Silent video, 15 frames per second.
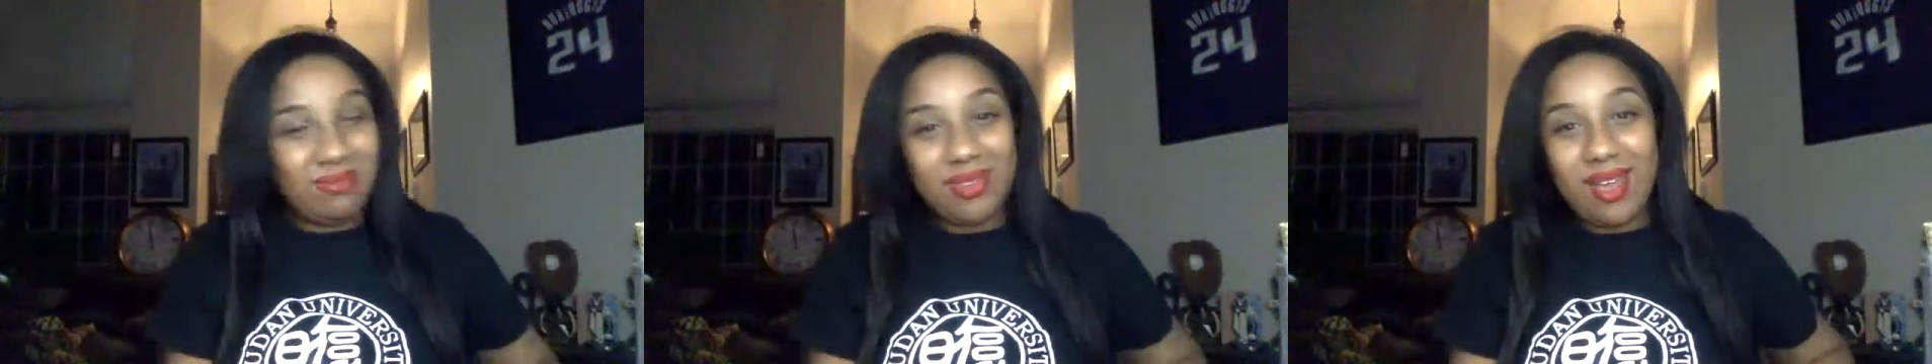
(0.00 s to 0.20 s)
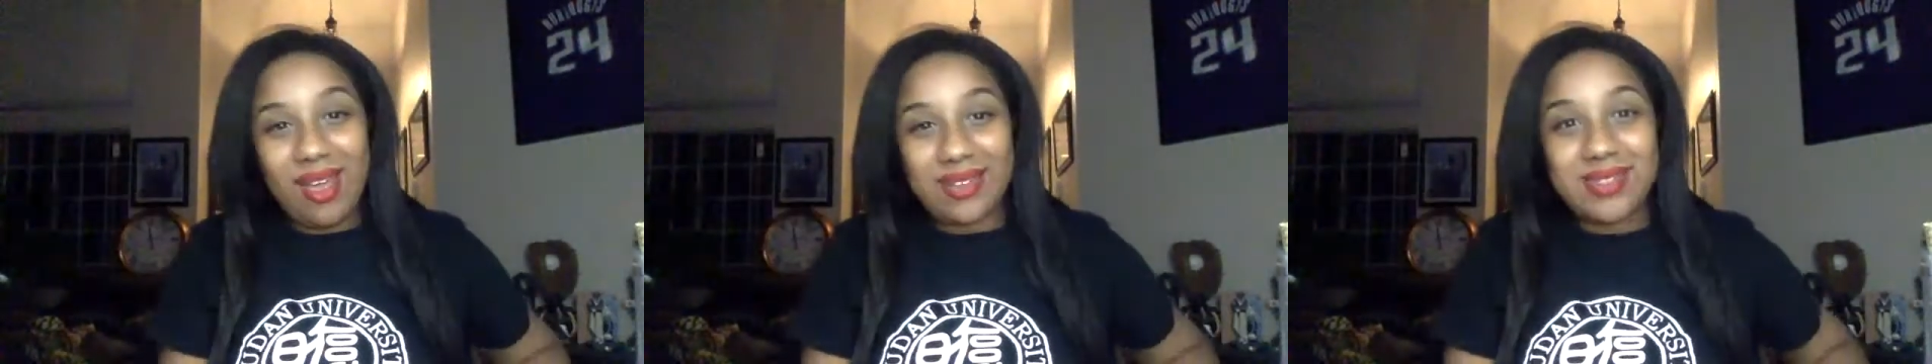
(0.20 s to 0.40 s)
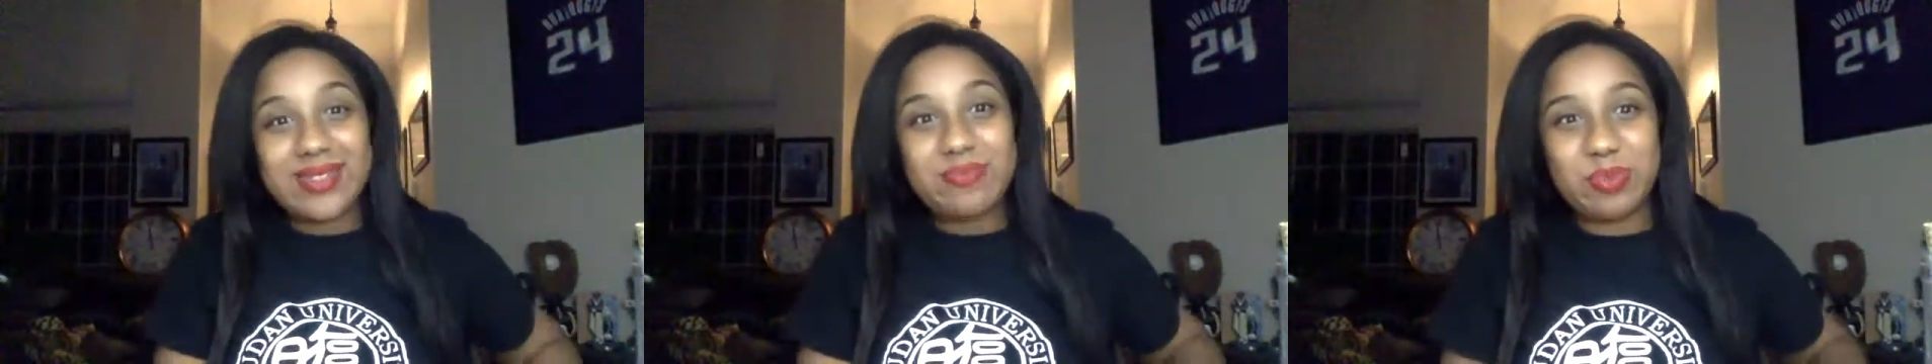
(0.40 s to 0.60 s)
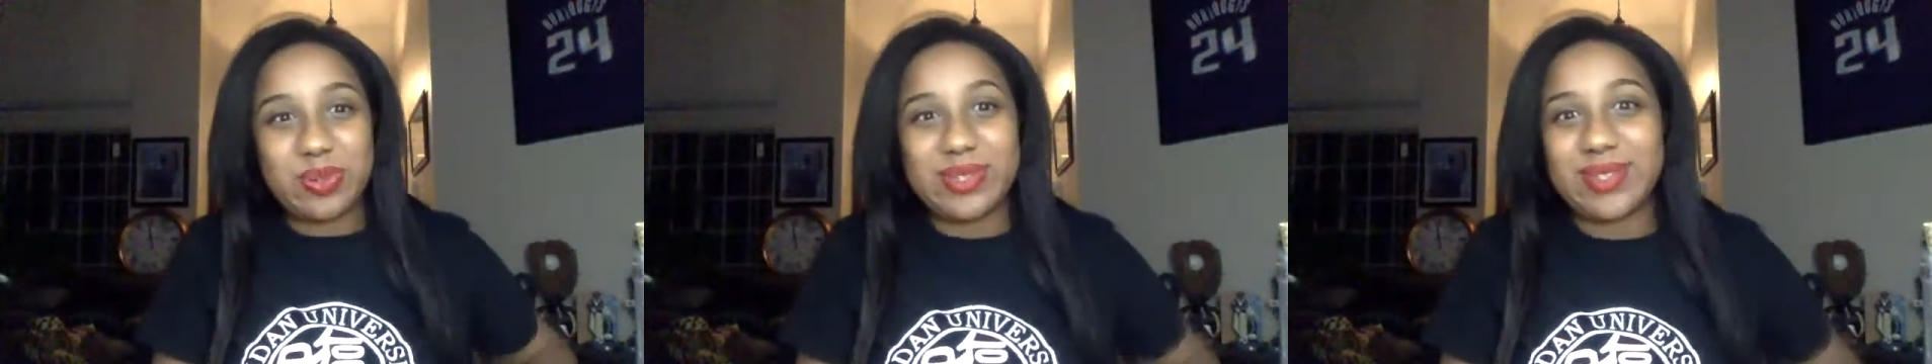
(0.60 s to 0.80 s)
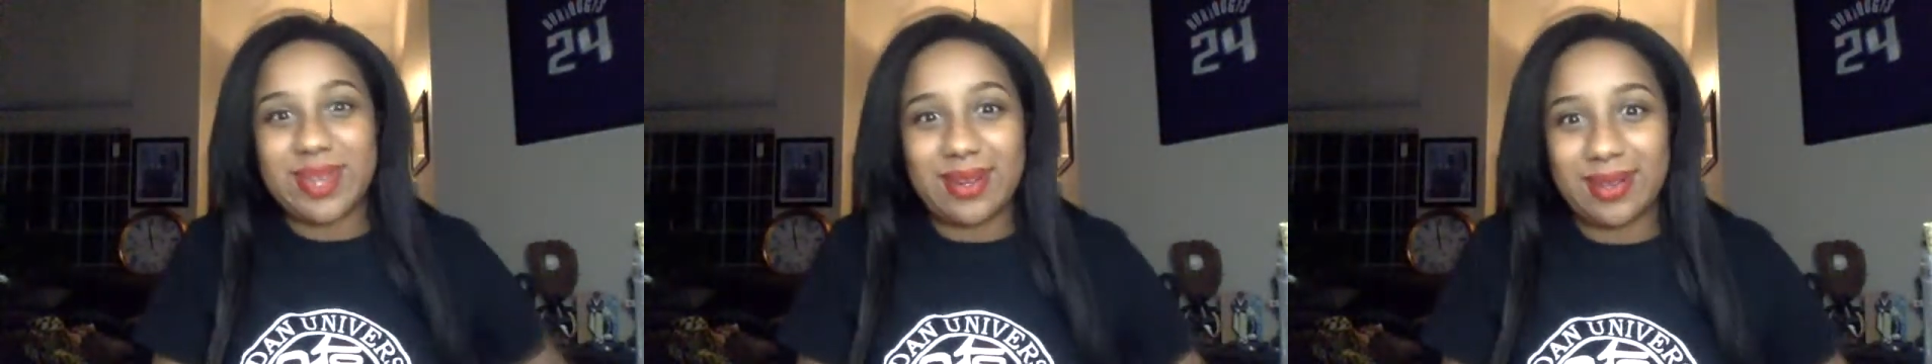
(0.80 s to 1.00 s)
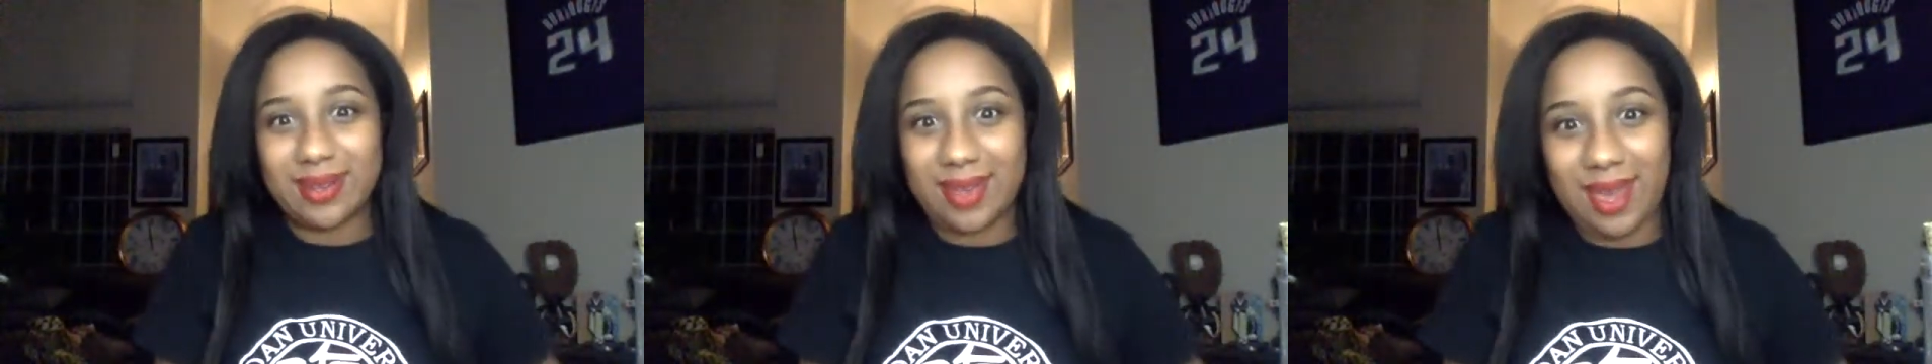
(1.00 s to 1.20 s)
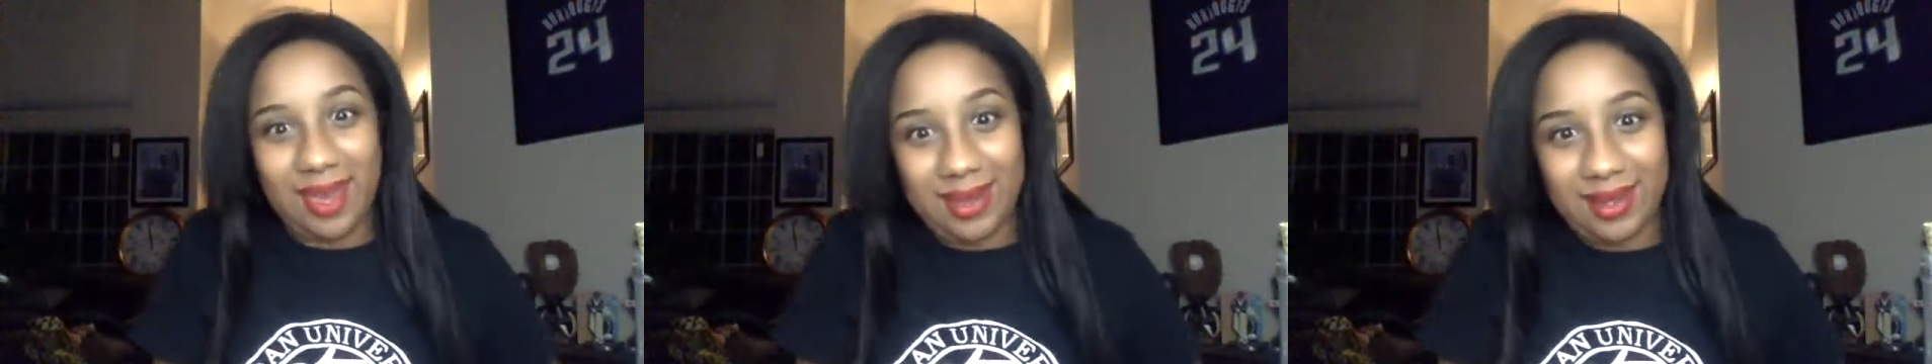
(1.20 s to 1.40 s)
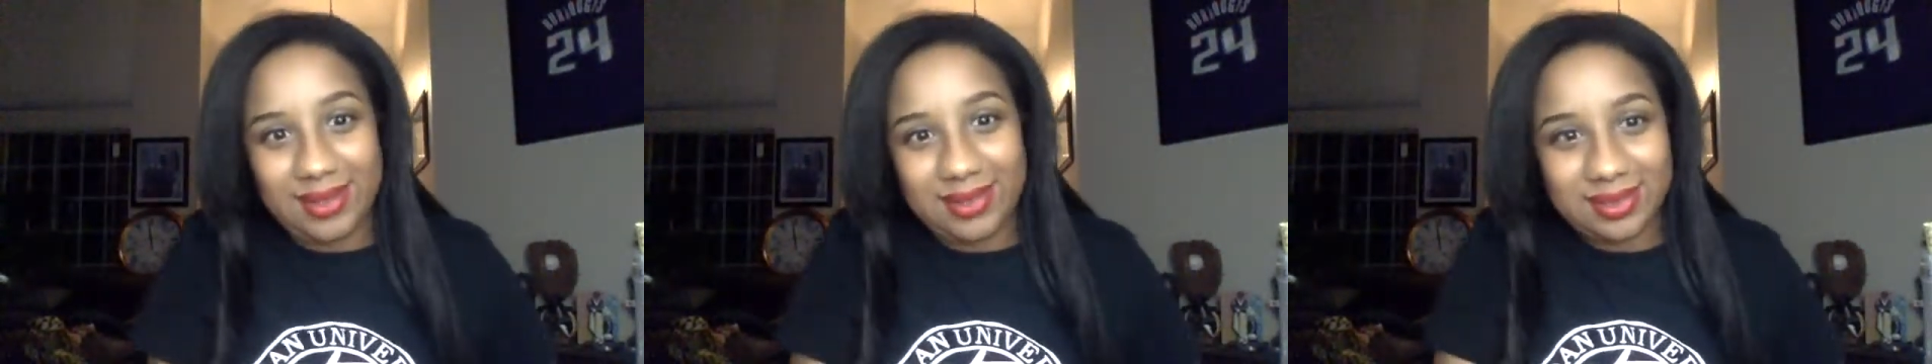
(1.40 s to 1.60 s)
I had to present a
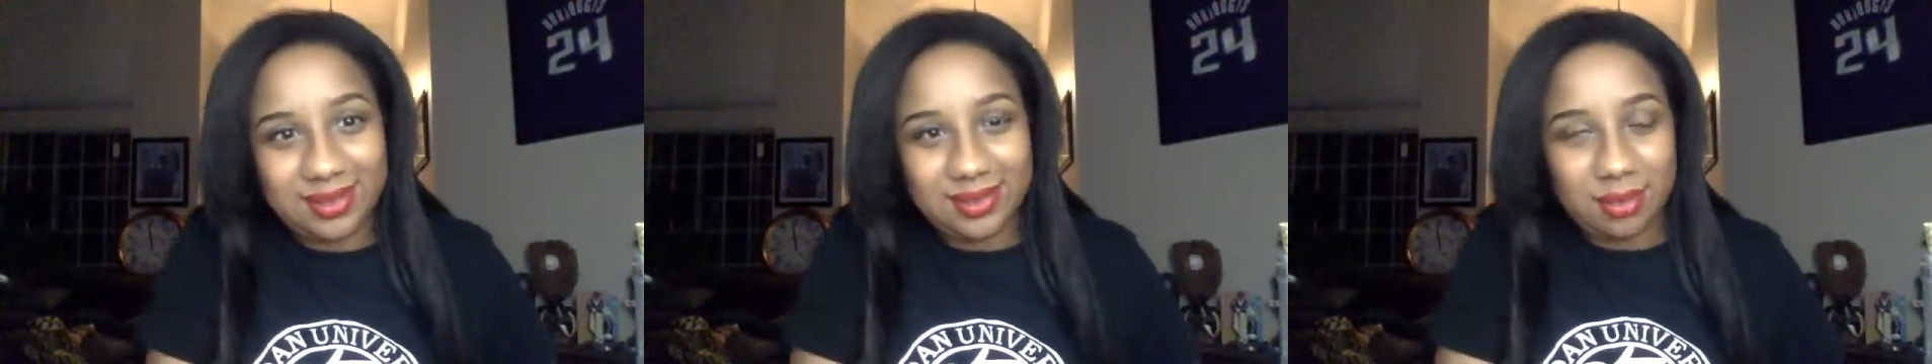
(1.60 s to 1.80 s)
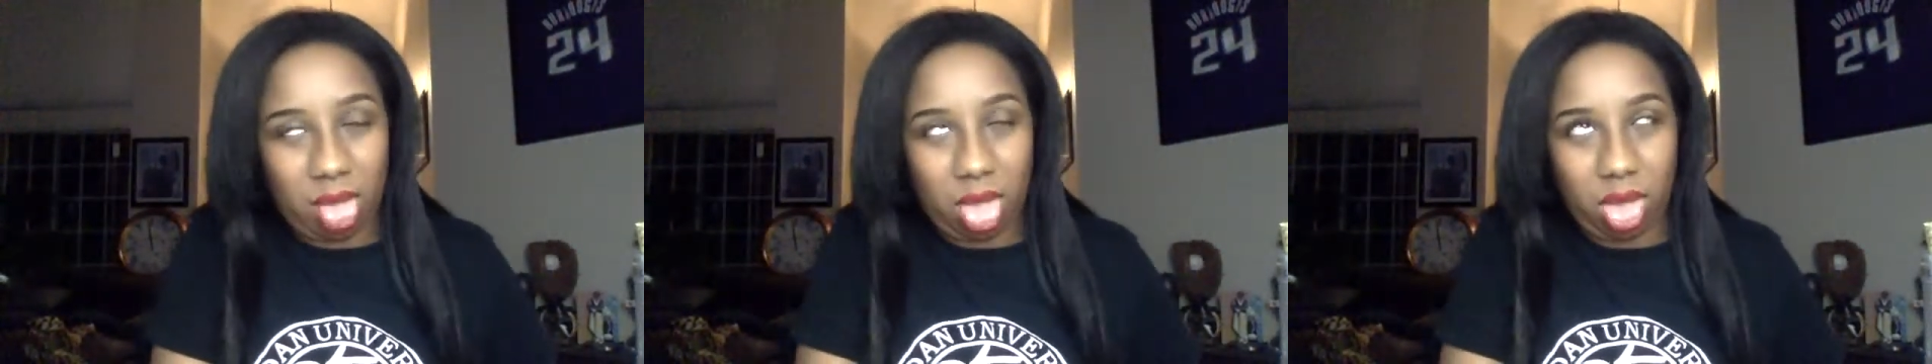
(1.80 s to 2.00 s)
case.